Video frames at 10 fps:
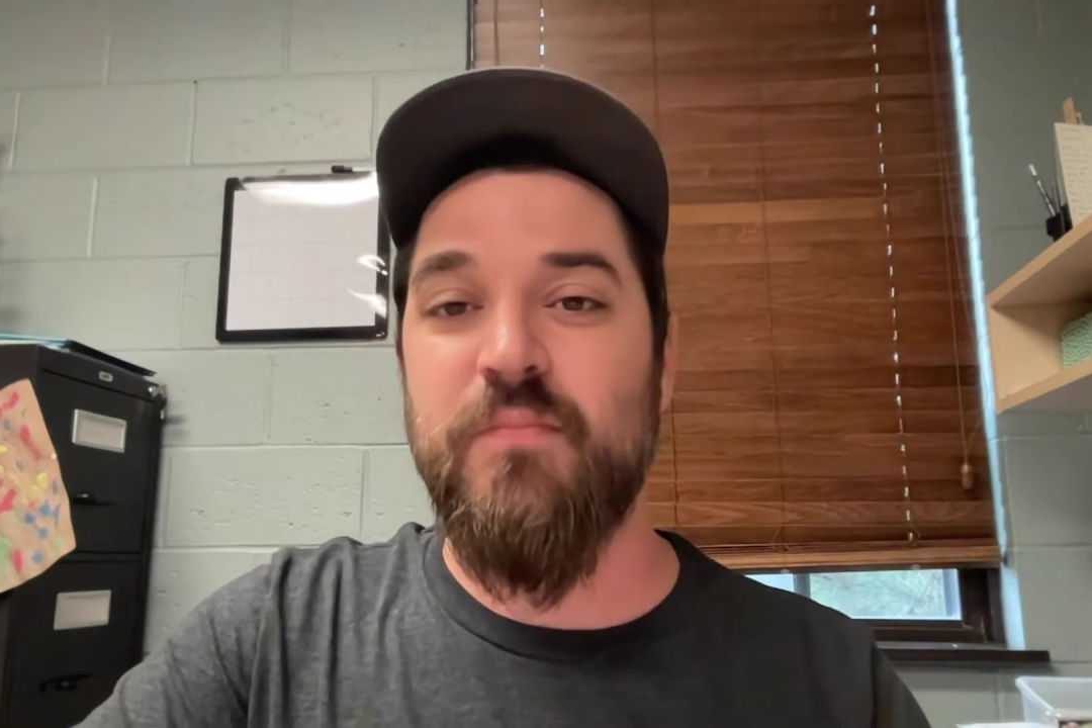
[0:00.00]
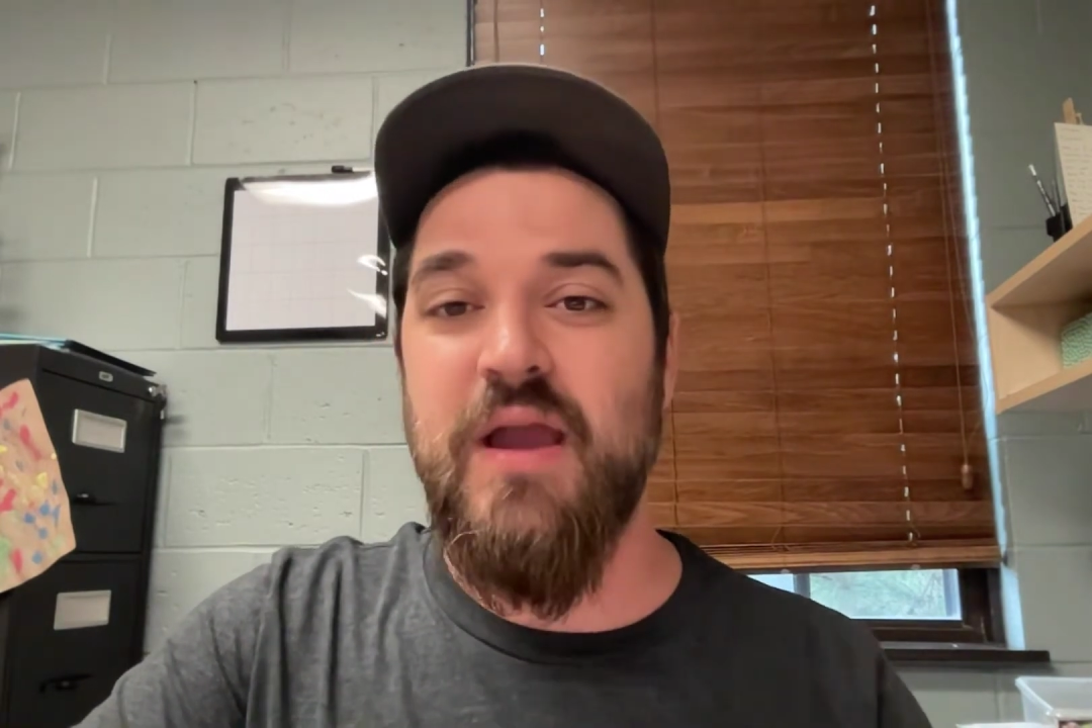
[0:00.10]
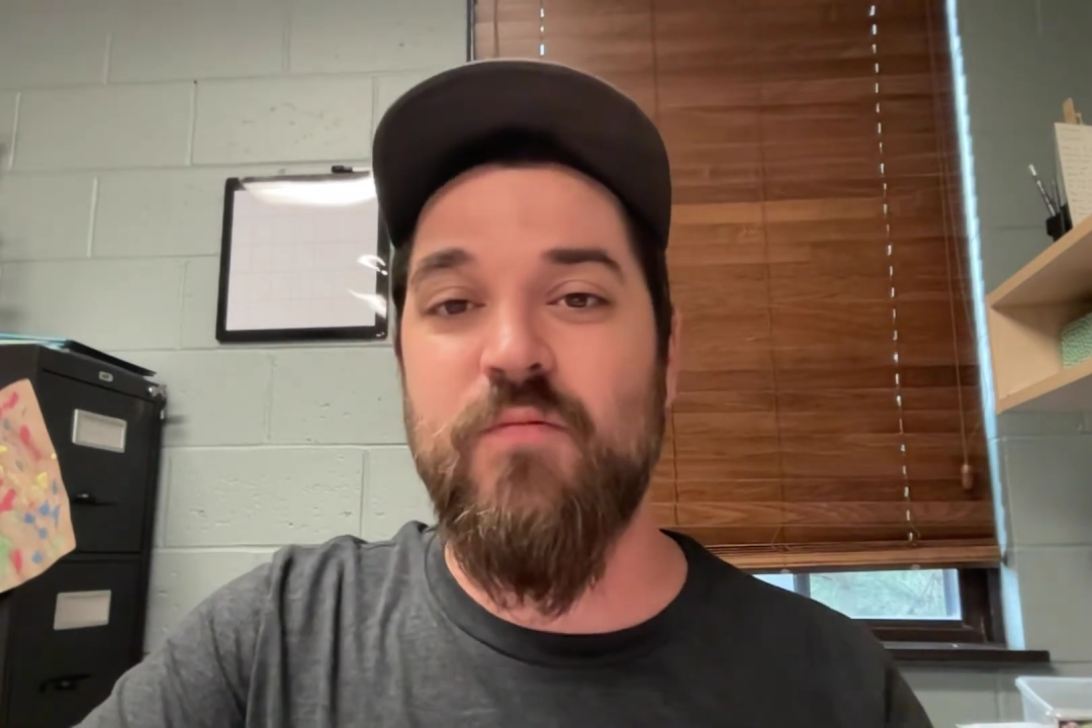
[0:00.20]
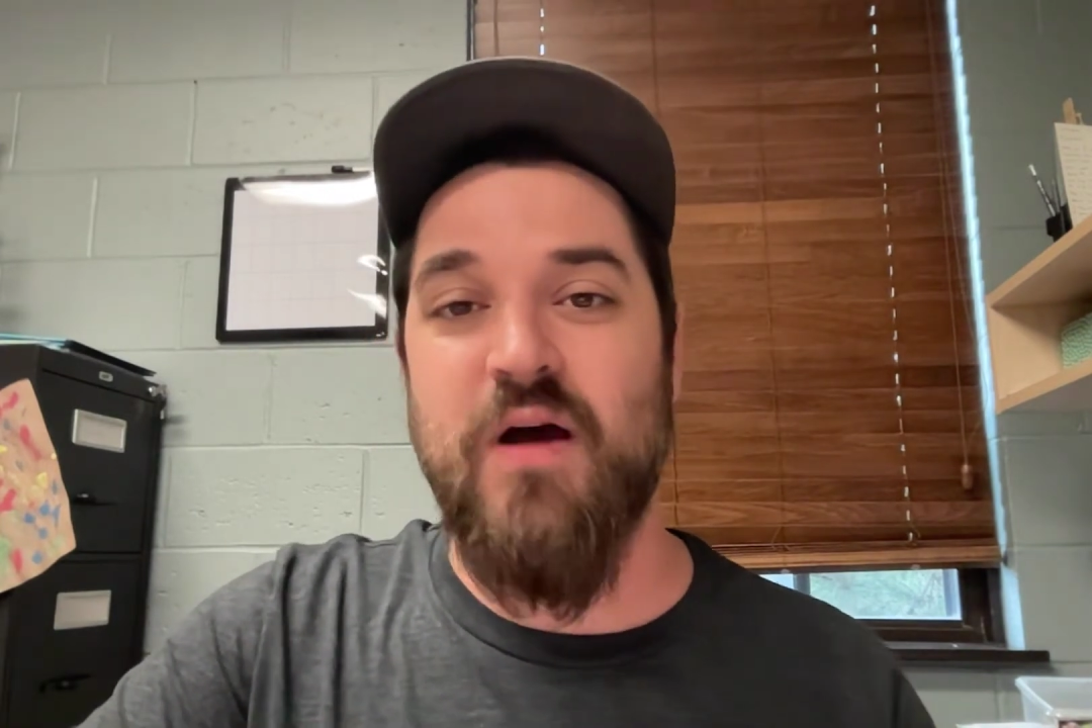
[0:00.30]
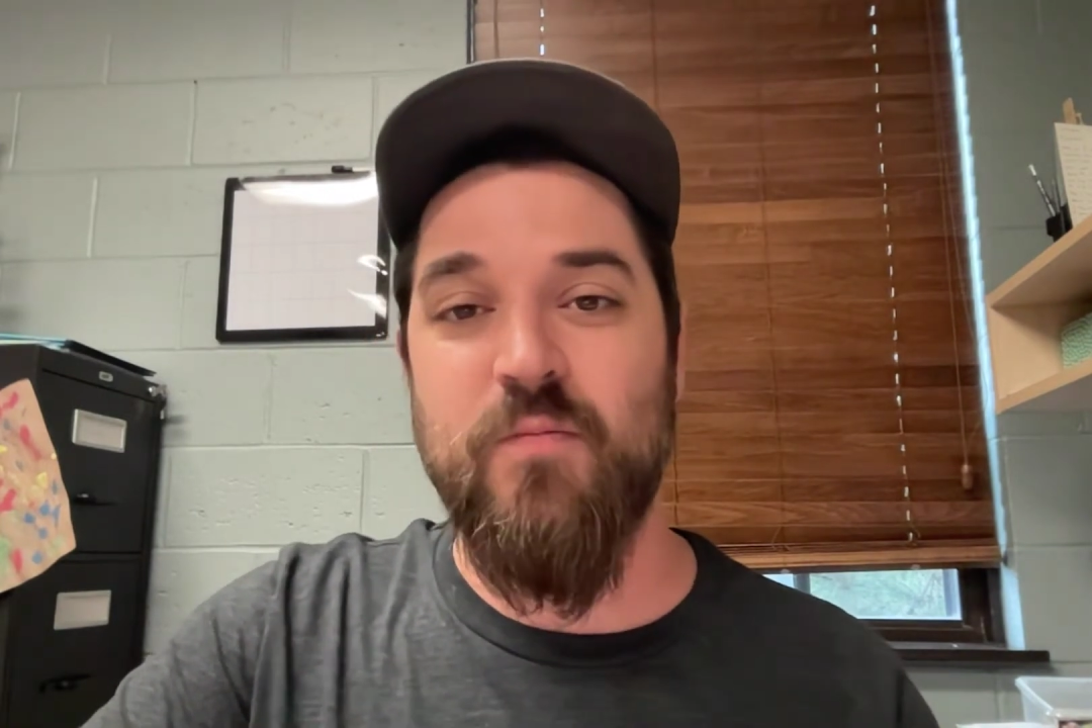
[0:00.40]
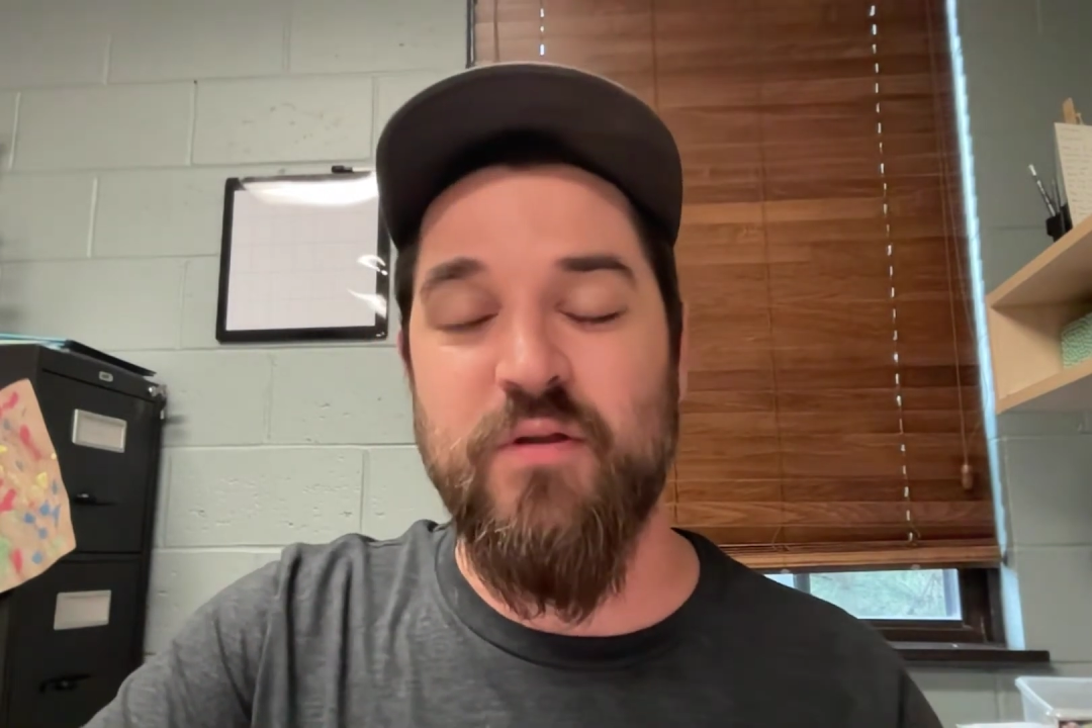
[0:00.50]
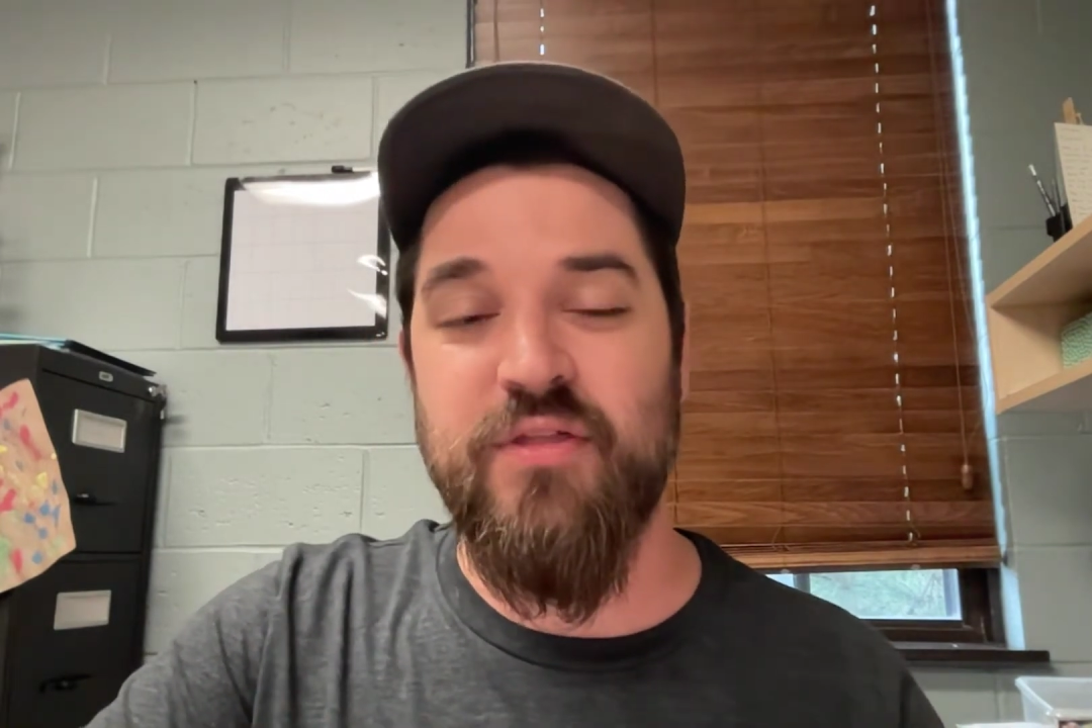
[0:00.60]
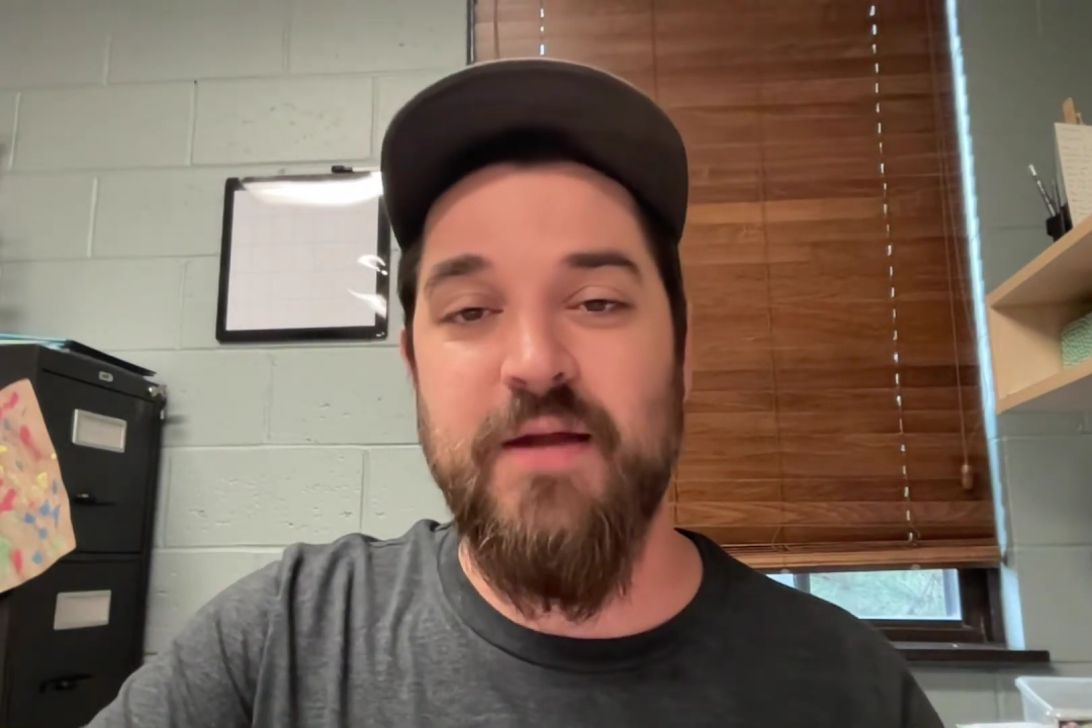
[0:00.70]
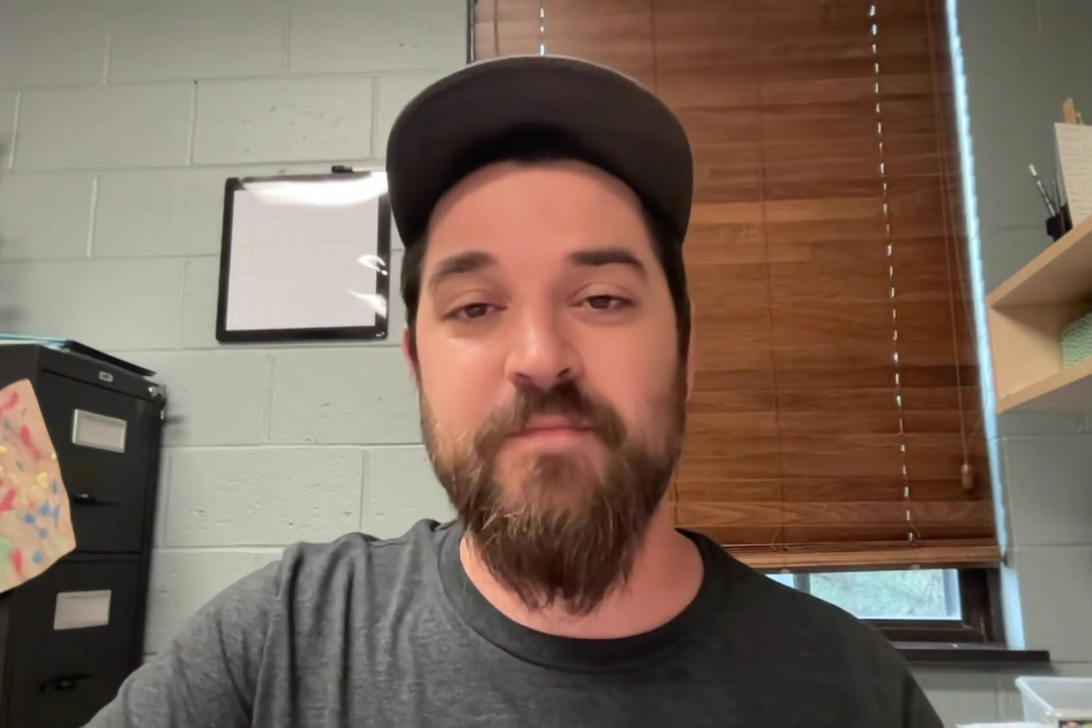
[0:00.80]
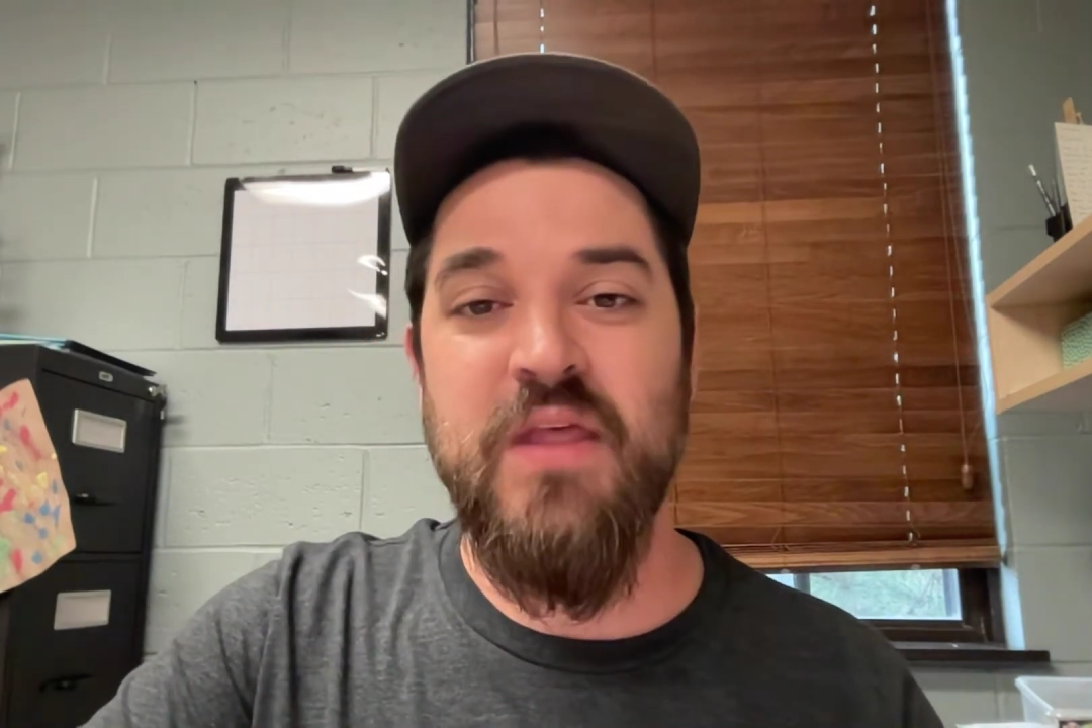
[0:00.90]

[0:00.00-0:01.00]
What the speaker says: may run with it.